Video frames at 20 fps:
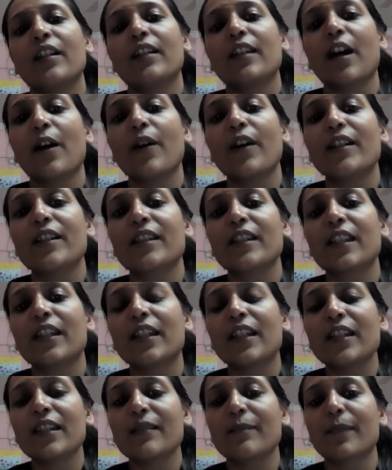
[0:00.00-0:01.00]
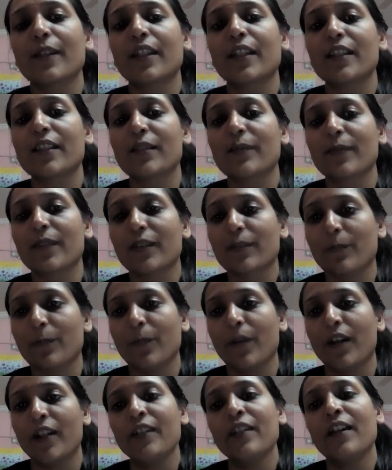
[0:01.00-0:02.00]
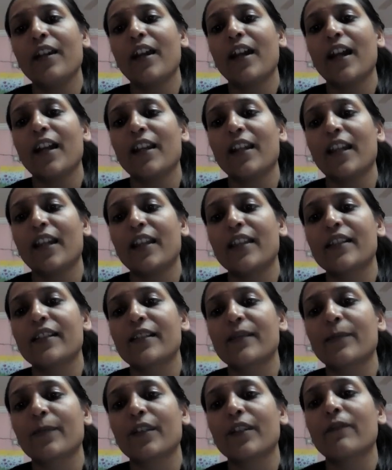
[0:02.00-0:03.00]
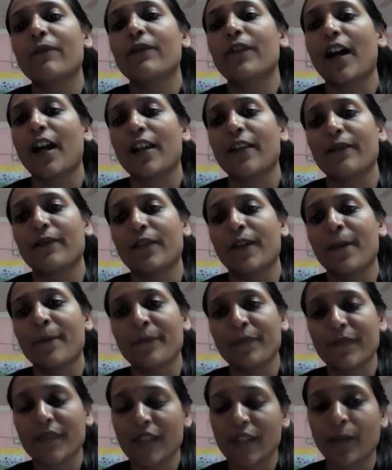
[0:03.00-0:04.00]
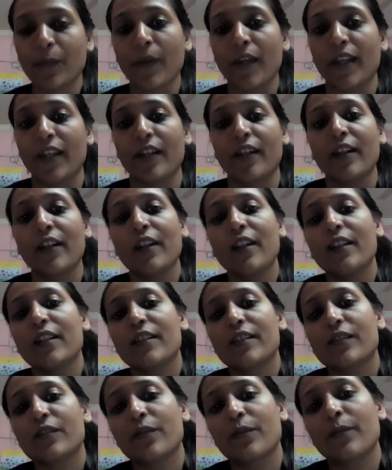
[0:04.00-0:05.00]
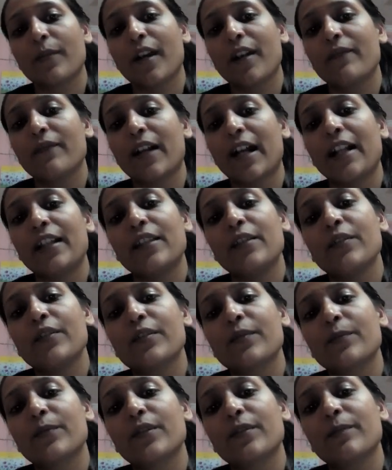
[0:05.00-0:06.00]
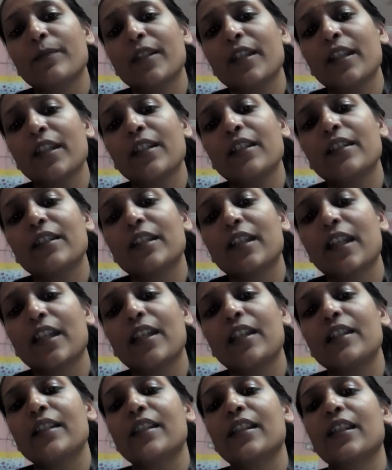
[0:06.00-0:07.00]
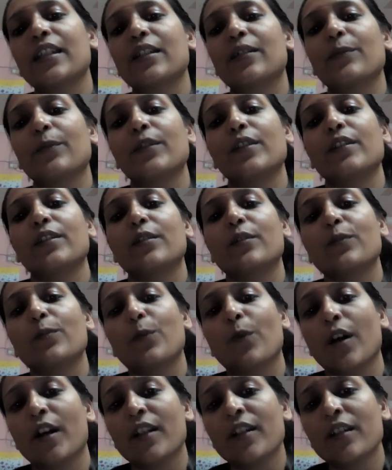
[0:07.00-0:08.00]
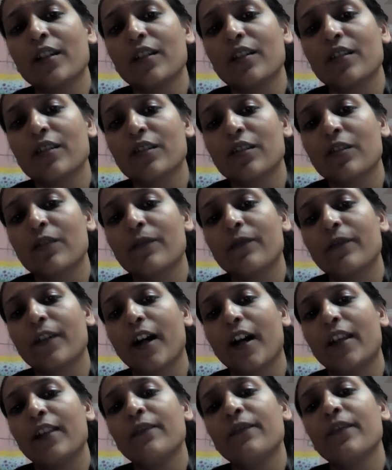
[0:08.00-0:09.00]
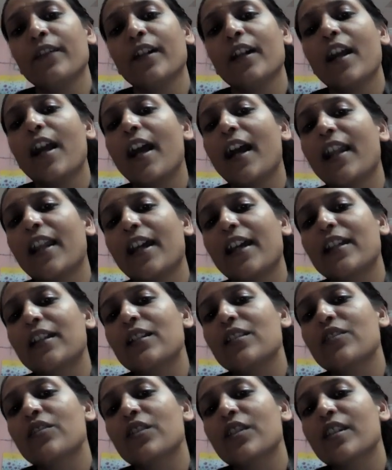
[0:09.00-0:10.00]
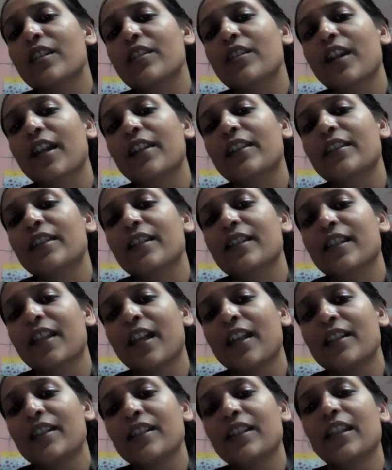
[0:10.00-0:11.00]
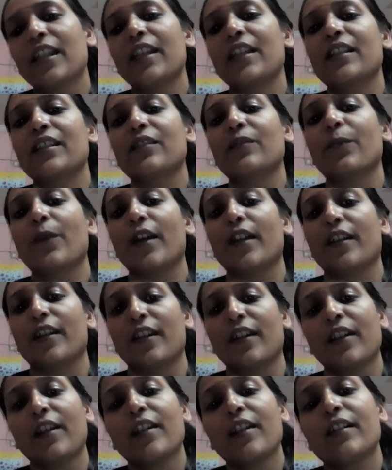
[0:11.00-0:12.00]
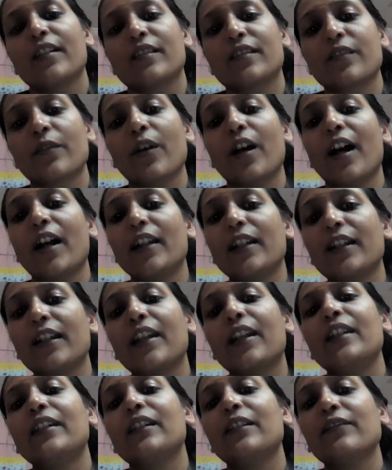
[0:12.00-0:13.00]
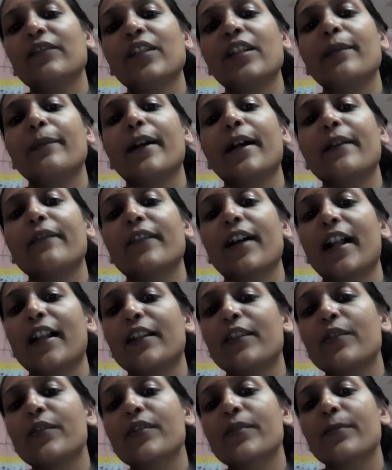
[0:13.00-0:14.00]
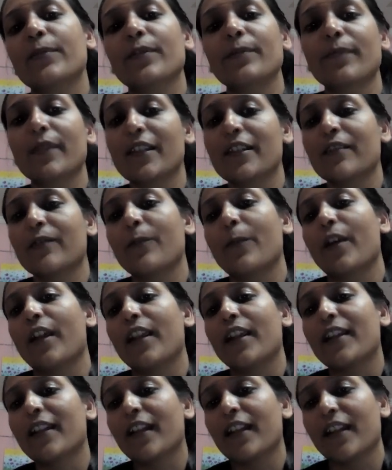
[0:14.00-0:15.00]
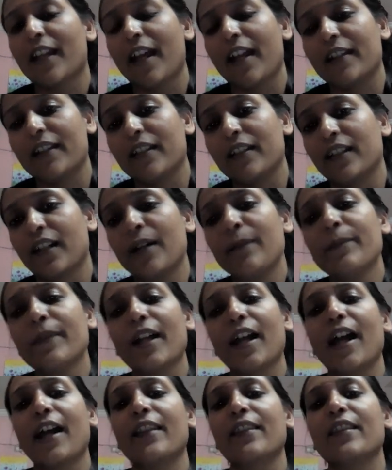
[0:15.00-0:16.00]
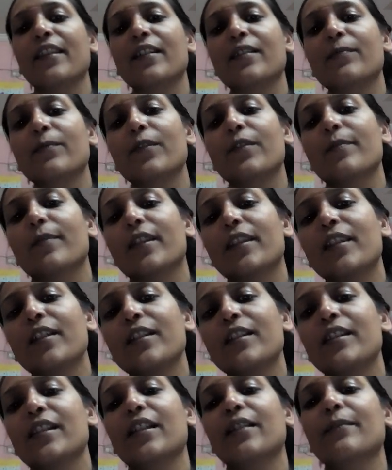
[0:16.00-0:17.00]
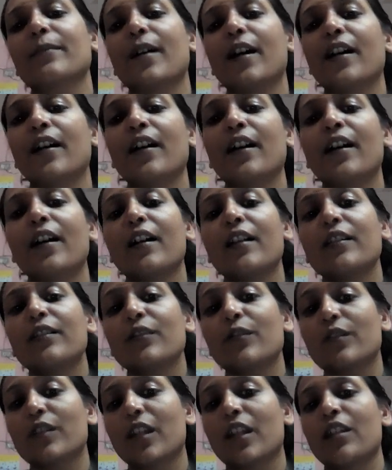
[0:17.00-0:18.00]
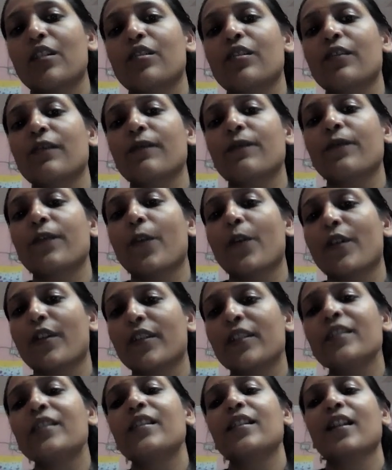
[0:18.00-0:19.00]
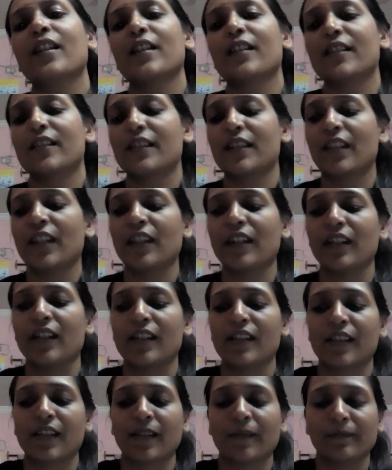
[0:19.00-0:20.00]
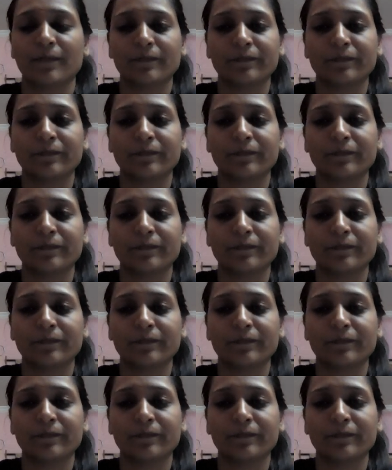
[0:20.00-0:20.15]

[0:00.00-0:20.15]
Now our series begins with 1 and ends with 5 square. So my values would be k is equal to 1 to 5, and I can just write this as k squared. So iteratively my values would be squared and added up, and this would be the sigma notation for this series.